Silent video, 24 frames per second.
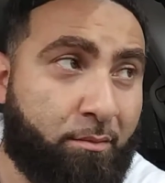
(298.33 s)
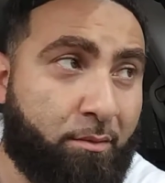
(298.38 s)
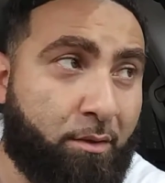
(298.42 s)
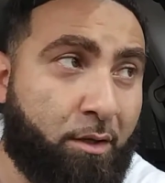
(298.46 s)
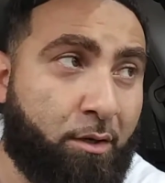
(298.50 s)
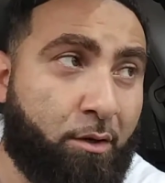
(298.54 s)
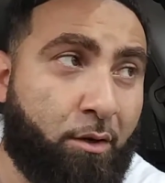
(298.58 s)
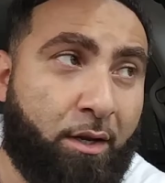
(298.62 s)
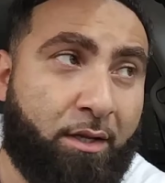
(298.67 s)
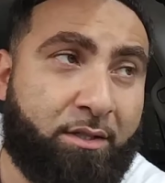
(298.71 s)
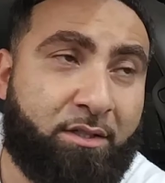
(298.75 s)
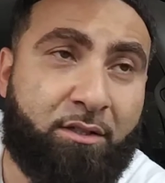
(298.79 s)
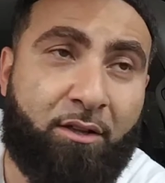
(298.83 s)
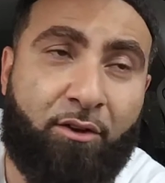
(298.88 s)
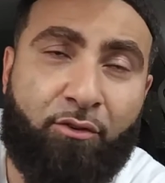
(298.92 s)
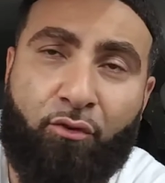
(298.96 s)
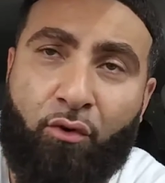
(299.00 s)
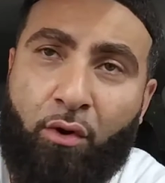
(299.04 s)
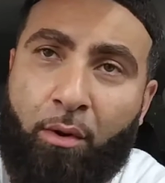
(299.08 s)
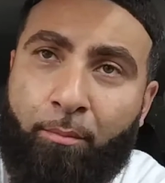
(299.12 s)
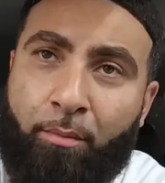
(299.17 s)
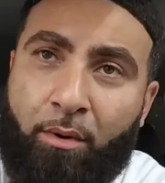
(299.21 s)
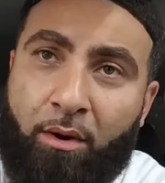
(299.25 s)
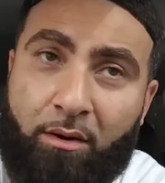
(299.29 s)
You know, that's
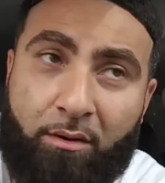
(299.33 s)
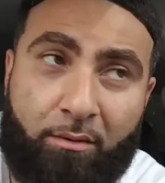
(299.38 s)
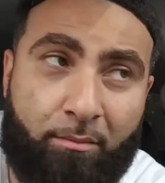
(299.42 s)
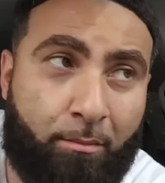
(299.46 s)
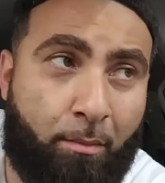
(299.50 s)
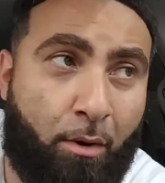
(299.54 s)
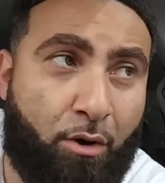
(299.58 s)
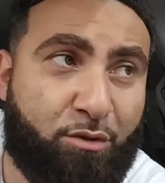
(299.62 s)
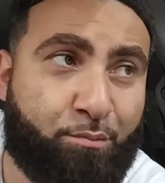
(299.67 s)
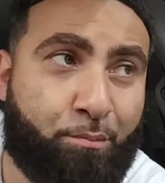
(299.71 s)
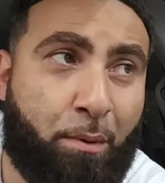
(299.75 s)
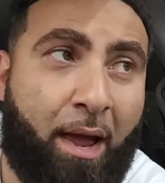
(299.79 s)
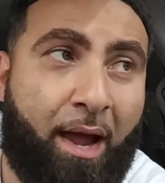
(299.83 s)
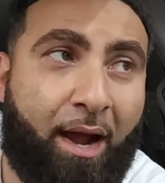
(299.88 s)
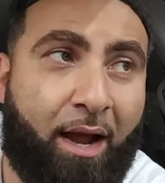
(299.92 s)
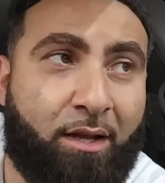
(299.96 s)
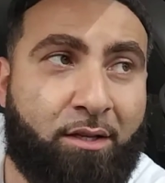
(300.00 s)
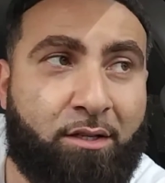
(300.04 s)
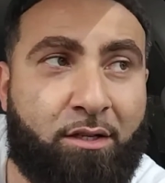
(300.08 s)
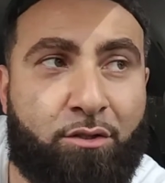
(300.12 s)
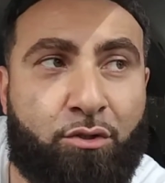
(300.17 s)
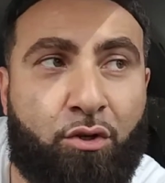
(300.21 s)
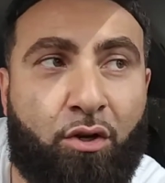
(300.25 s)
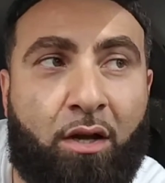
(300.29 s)
different. But most
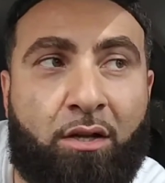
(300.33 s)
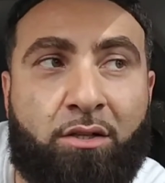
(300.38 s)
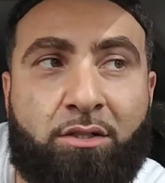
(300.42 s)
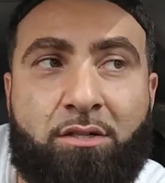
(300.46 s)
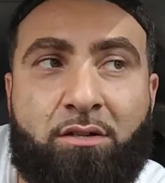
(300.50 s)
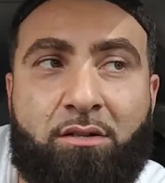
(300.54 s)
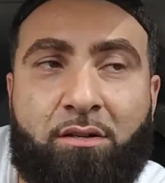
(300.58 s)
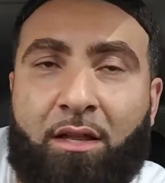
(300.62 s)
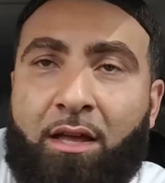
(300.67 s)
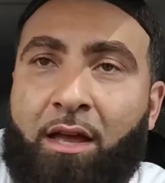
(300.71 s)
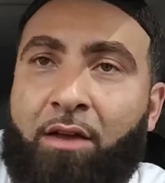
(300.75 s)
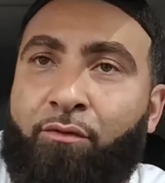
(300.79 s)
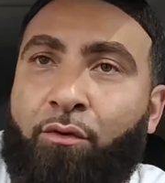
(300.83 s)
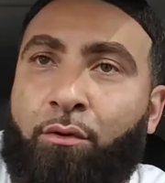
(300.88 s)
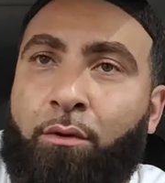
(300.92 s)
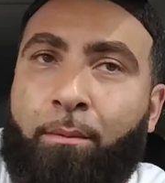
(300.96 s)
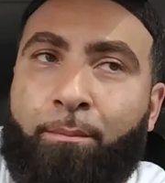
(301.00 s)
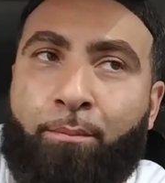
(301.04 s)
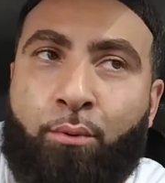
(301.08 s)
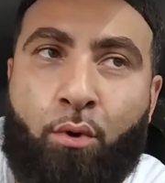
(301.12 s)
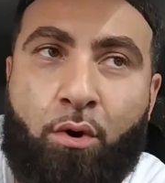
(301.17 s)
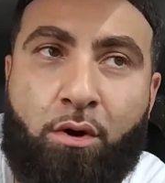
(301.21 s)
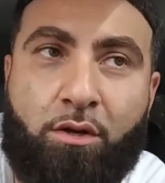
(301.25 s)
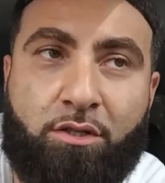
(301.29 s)
packages you can just leave on
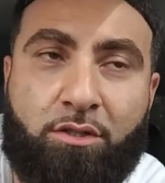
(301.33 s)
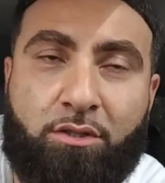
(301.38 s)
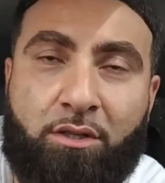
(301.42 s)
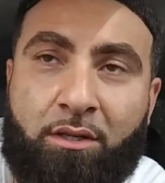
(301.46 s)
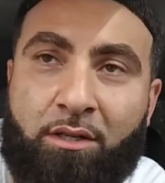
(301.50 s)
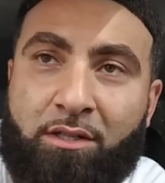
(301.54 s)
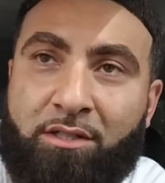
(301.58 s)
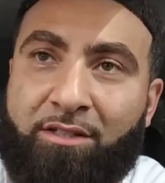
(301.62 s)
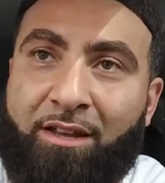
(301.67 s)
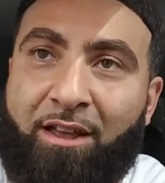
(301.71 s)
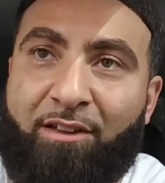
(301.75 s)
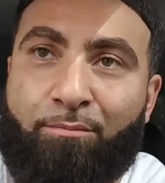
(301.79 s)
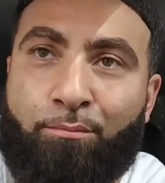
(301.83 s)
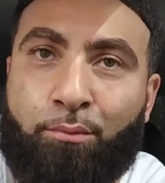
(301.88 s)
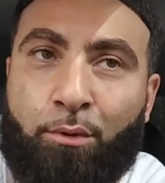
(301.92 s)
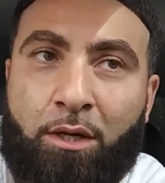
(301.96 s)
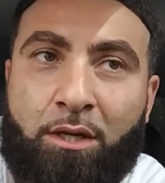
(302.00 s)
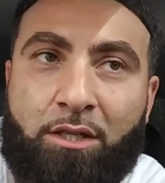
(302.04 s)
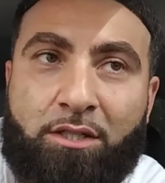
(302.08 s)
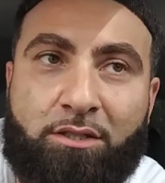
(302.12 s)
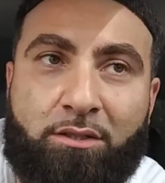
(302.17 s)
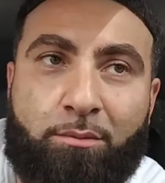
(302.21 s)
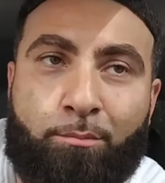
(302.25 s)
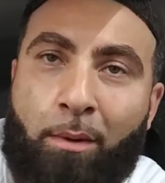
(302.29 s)
the porch in a safe
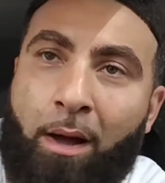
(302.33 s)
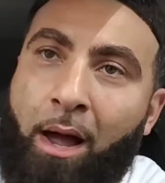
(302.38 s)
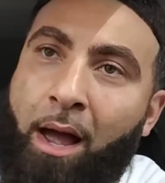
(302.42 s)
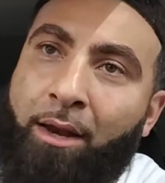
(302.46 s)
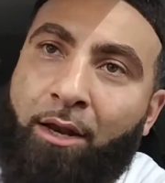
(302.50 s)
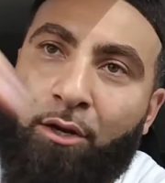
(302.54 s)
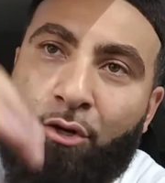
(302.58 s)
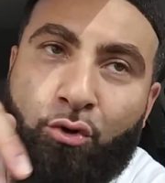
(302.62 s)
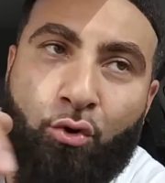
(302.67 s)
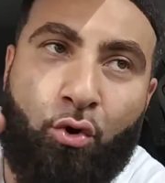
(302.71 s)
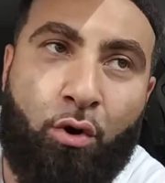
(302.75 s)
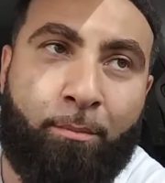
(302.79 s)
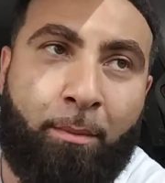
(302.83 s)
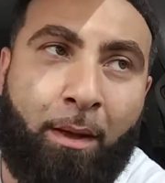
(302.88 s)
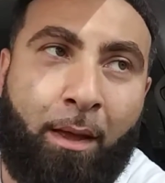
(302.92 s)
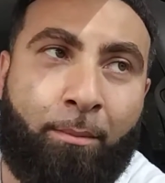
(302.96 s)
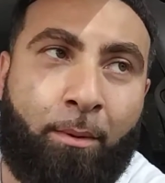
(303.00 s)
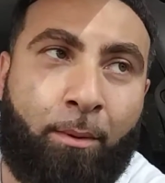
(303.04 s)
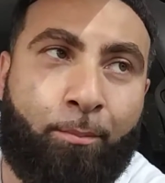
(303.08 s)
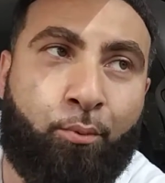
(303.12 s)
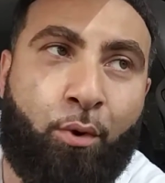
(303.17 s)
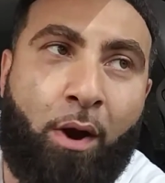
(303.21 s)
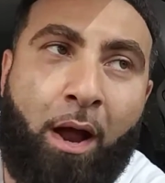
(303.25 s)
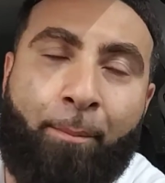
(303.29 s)
place behind the door,
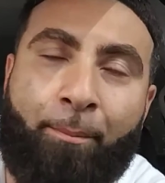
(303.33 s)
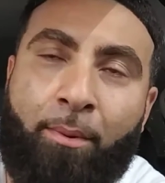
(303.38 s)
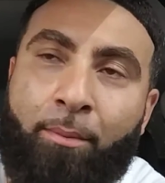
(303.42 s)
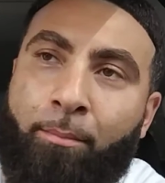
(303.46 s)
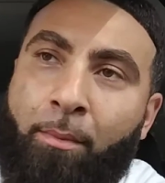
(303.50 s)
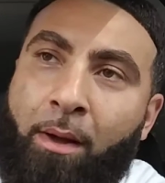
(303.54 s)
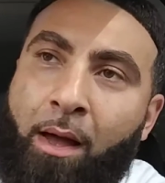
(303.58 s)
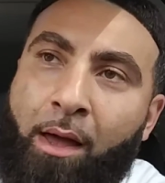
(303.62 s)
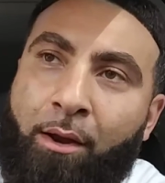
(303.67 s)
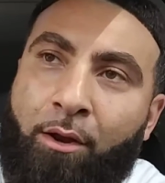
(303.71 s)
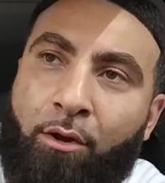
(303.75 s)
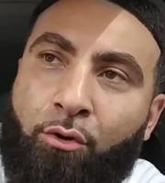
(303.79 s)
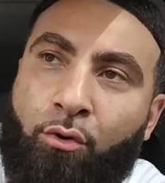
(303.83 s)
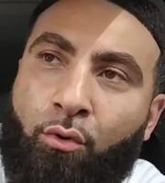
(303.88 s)
maybe prop it behind the